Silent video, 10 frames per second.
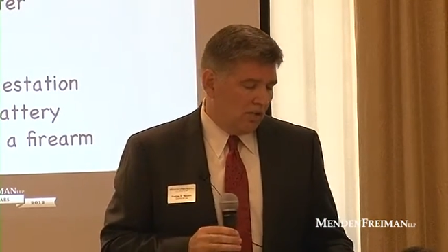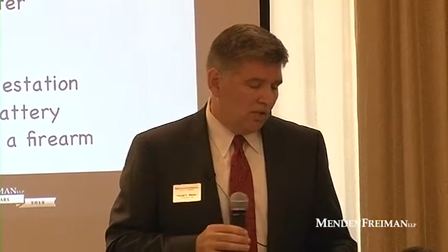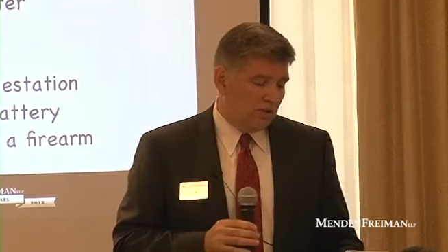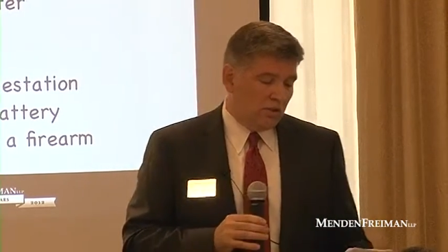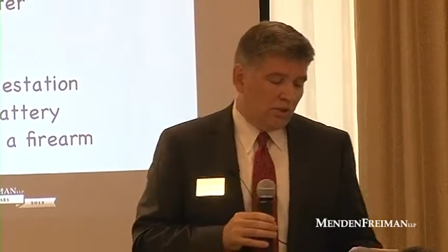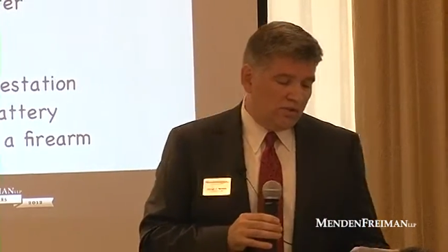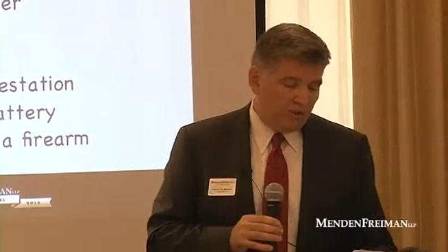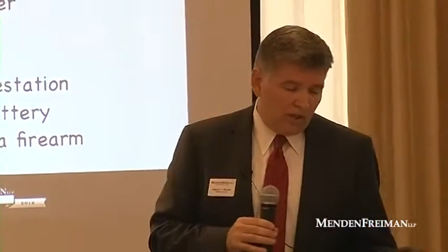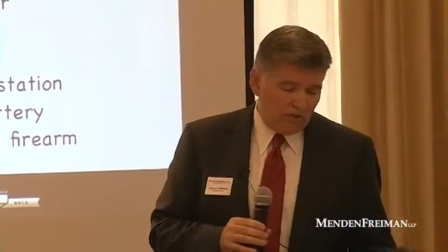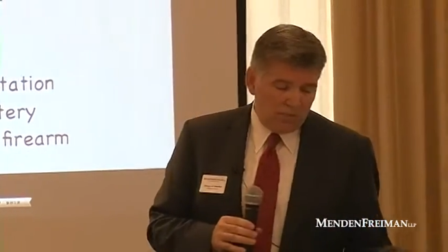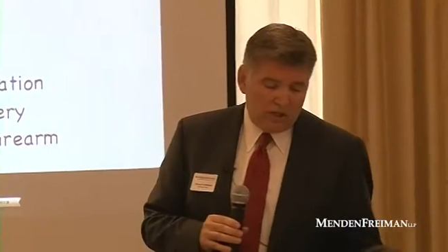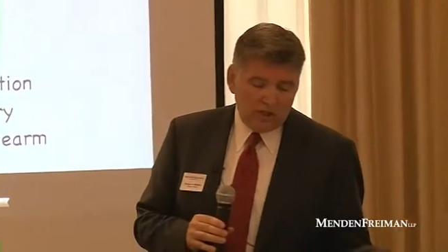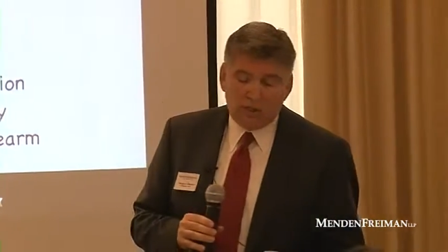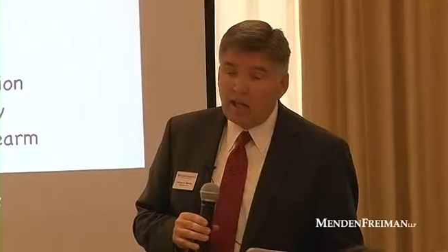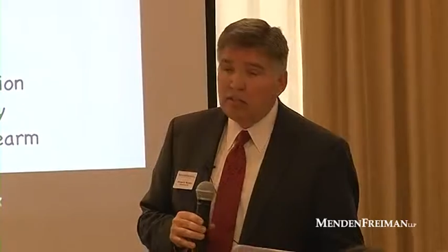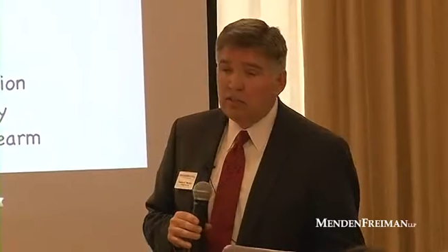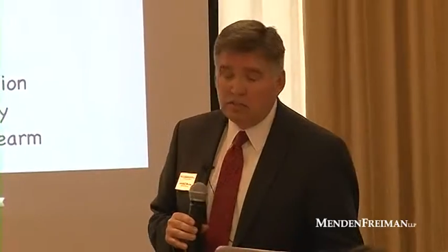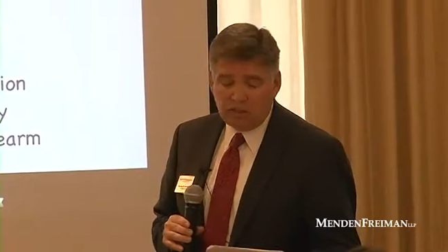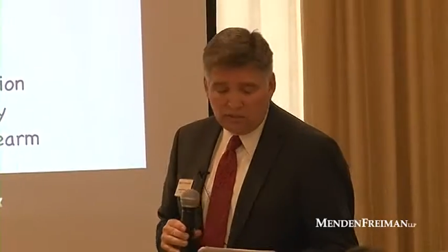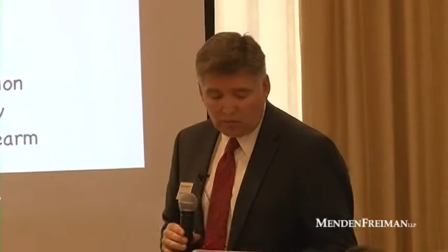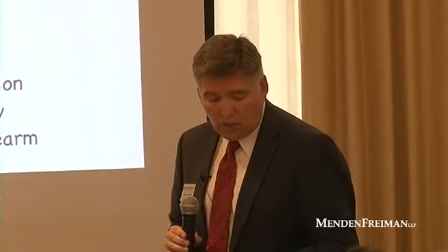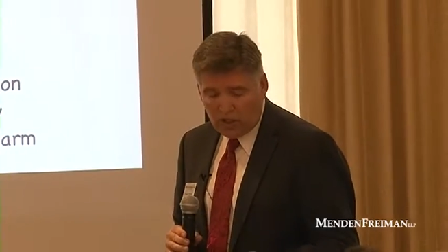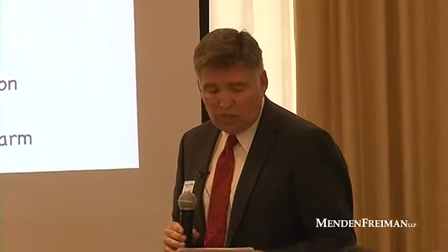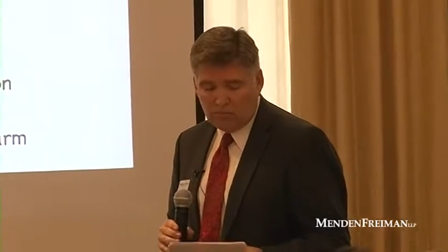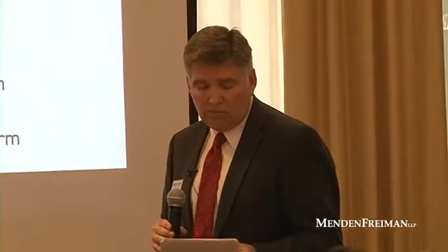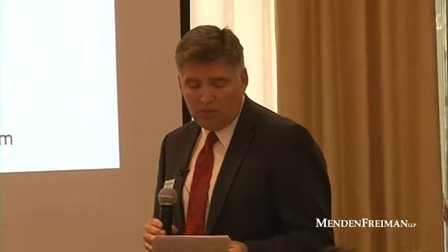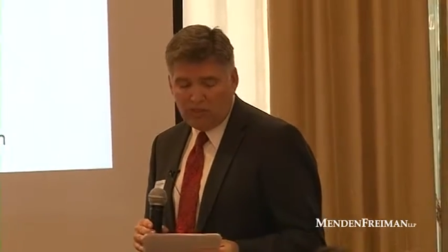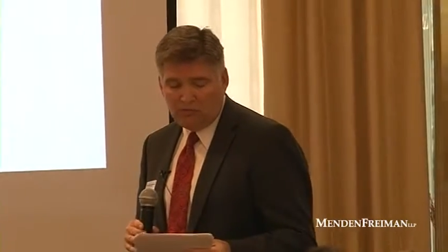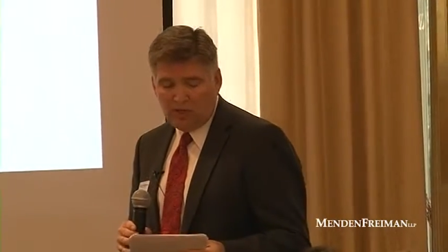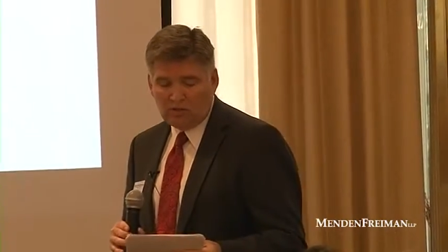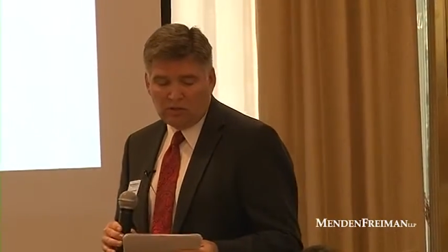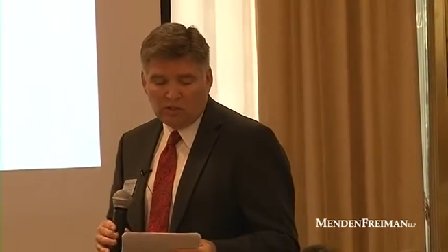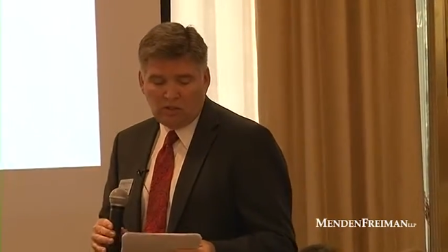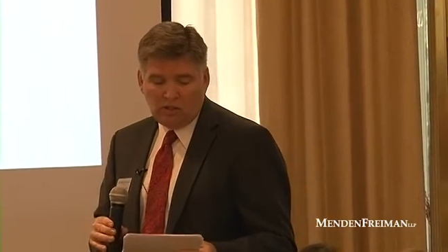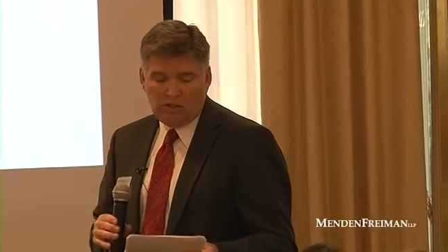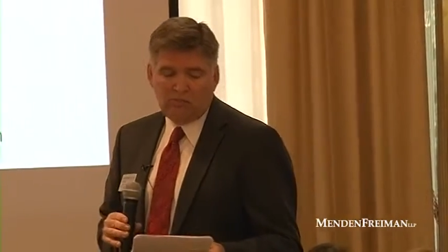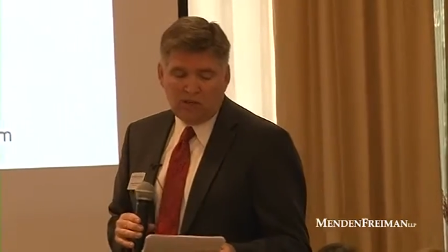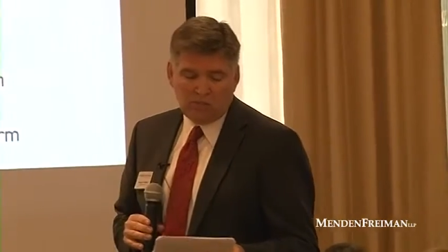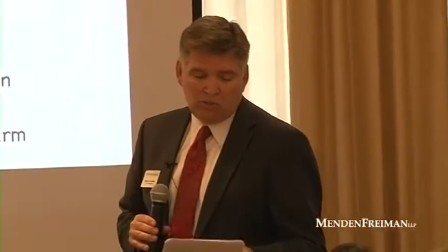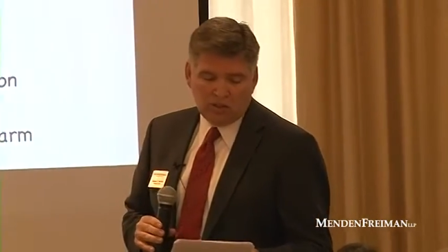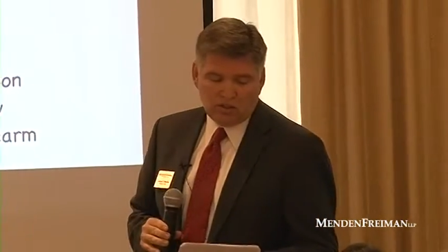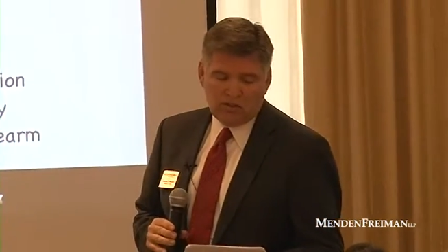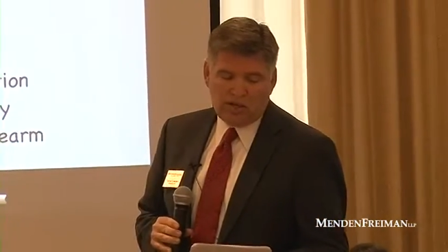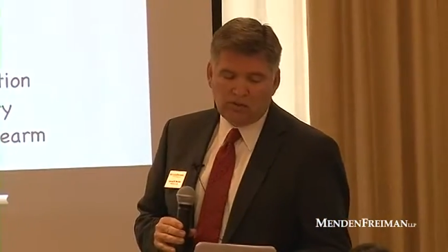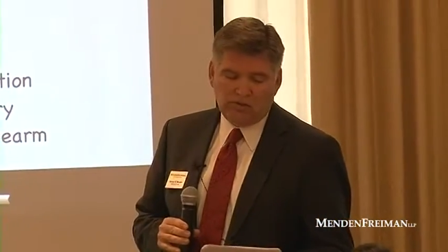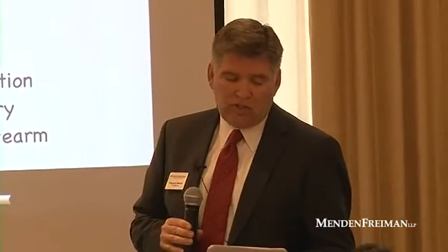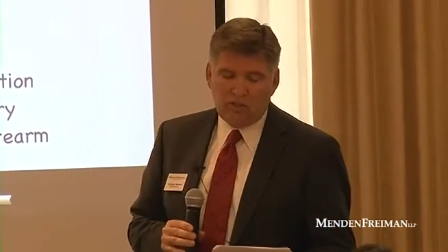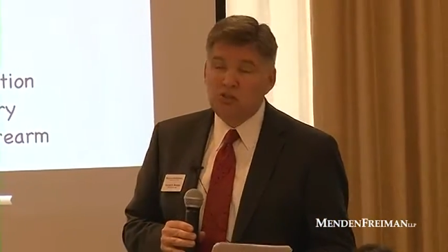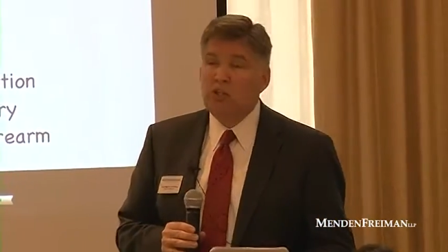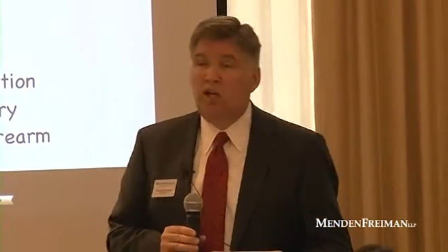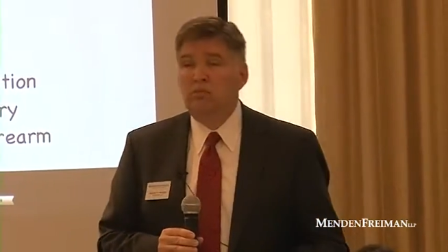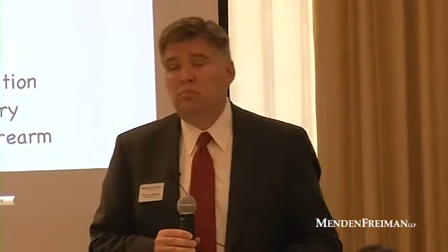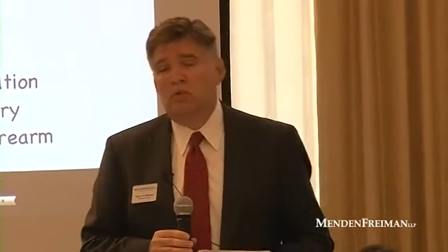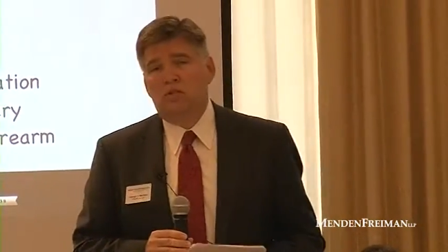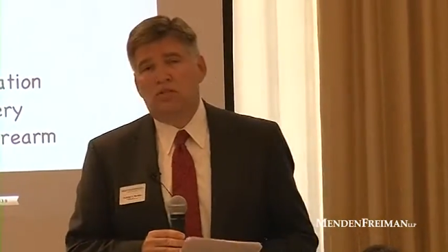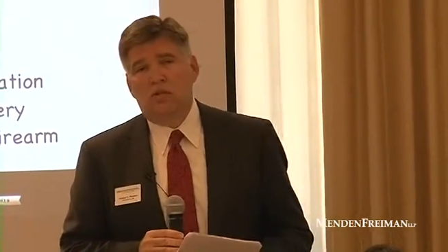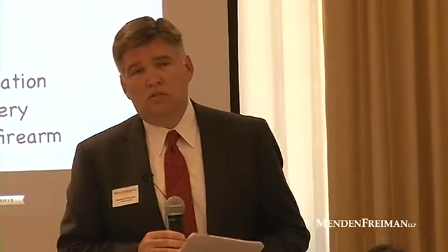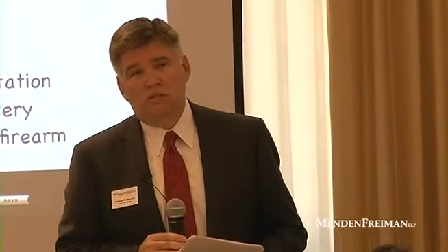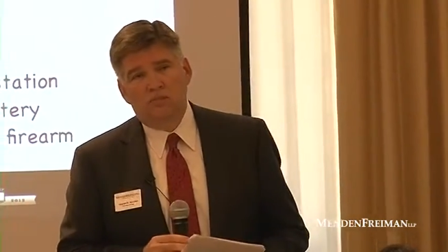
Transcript: the jury found the male not guilty of rape, but he found him guilty of aggravated child molestation.